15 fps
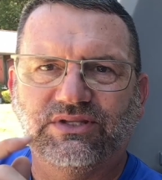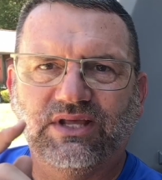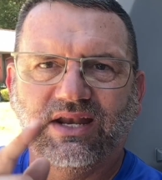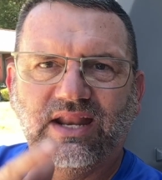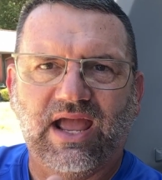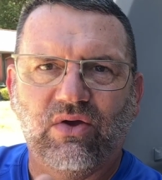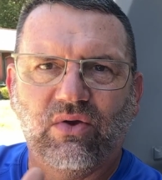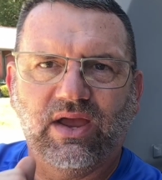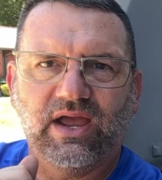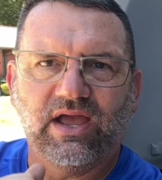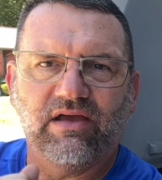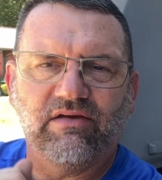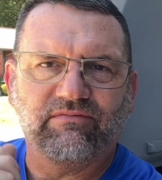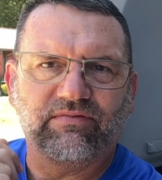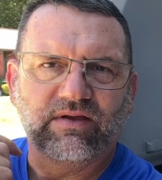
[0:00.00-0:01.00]
They now
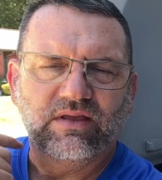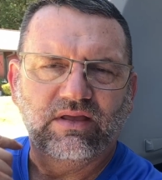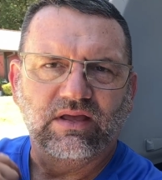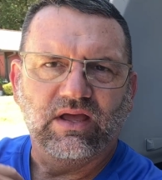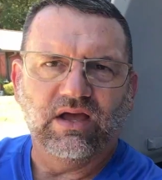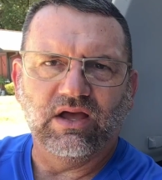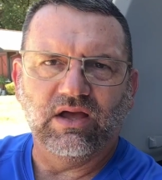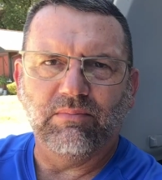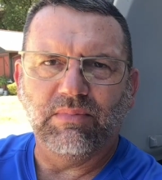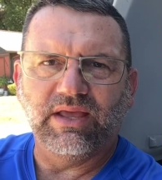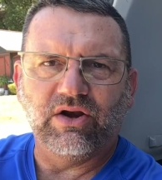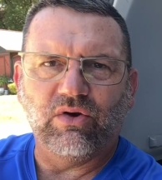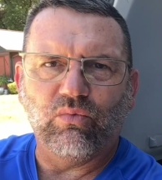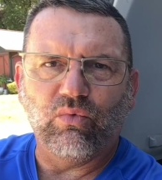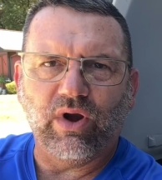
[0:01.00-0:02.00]
have
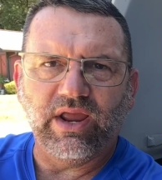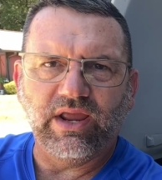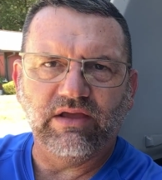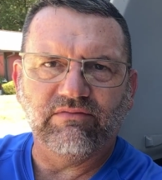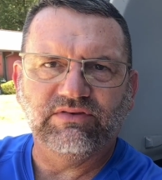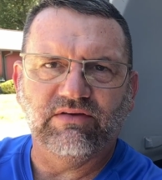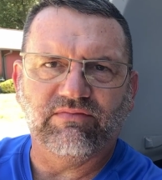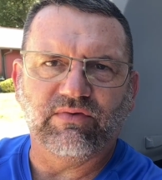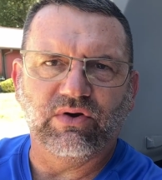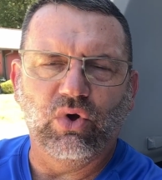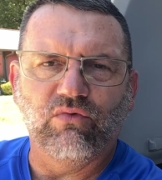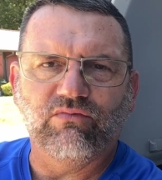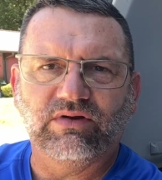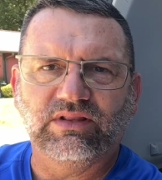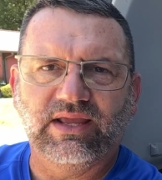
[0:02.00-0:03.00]
an array of different
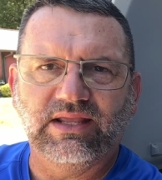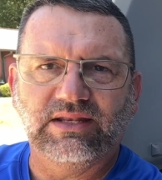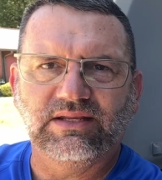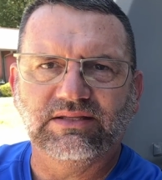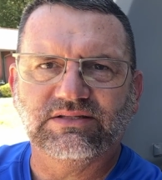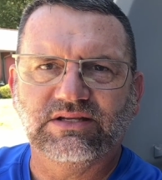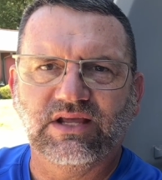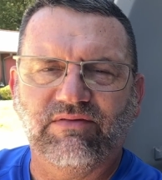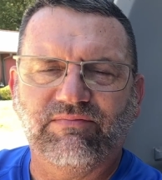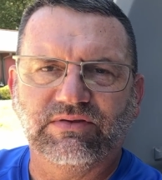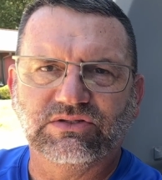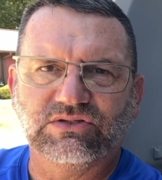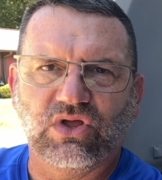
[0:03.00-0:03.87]
overlanding stuff